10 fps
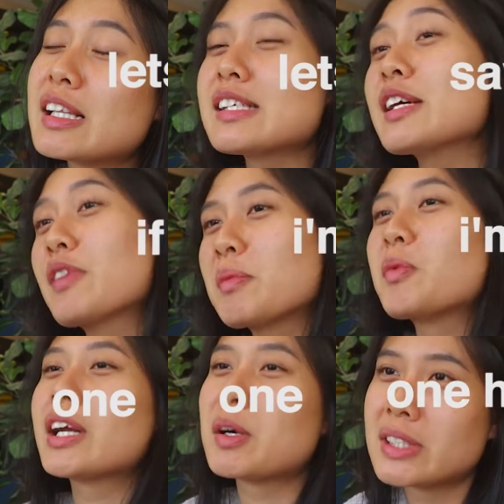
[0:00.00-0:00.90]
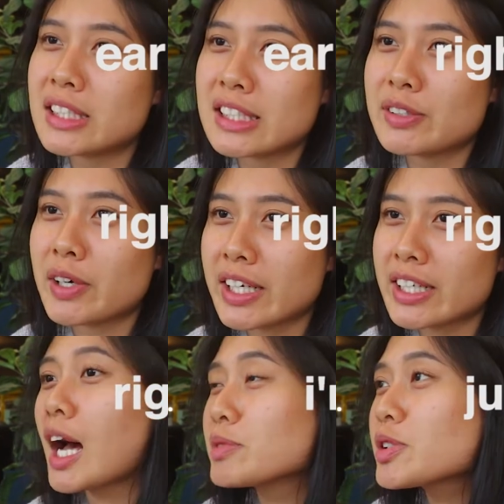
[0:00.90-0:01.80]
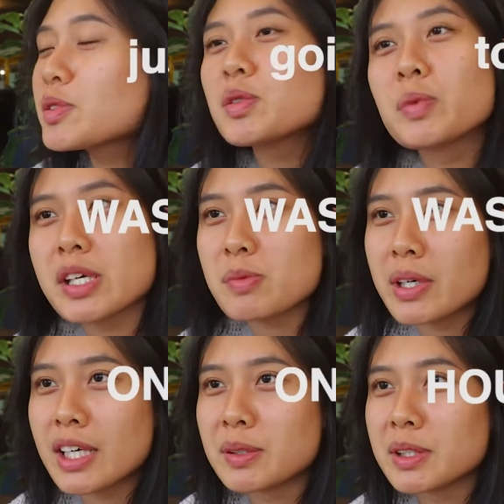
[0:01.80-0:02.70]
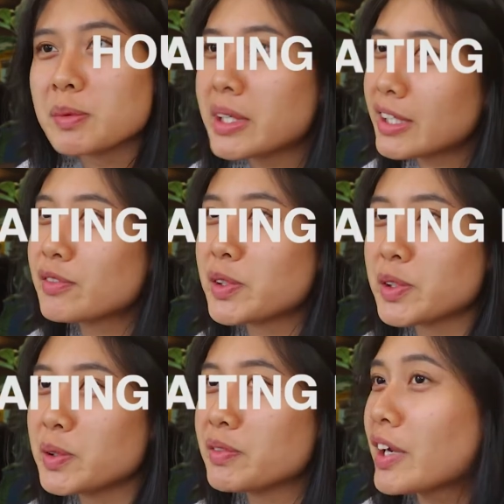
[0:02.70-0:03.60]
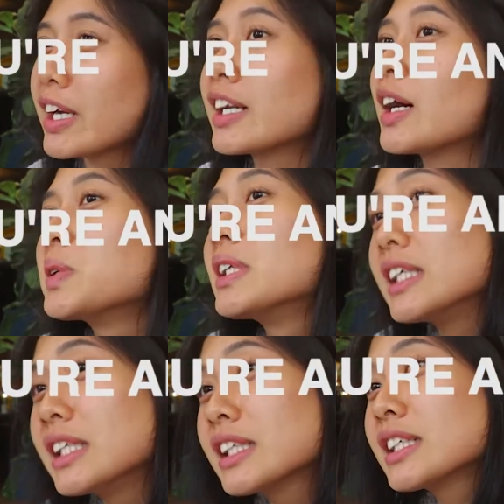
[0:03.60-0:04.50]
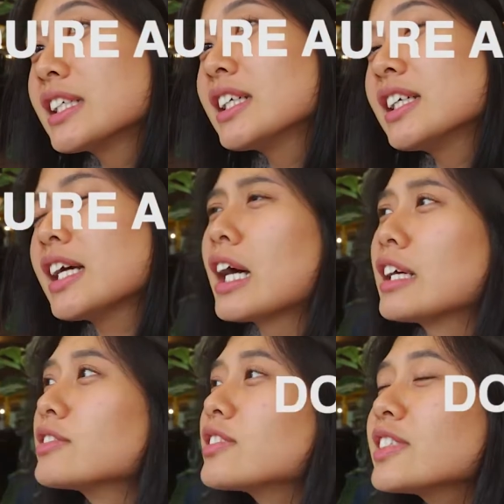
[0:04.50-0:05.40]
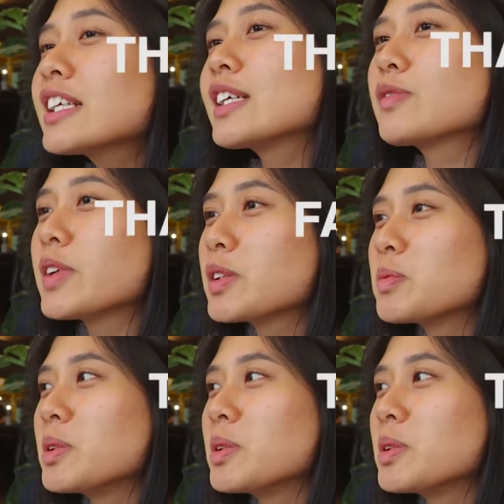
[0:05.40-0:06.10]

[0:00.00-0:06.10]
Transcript: let's say if I'm 1 hour early, right? I'm just gonna waste 1 hour waiting for you if you're an hour late. Yeah, and I don't think that's fair to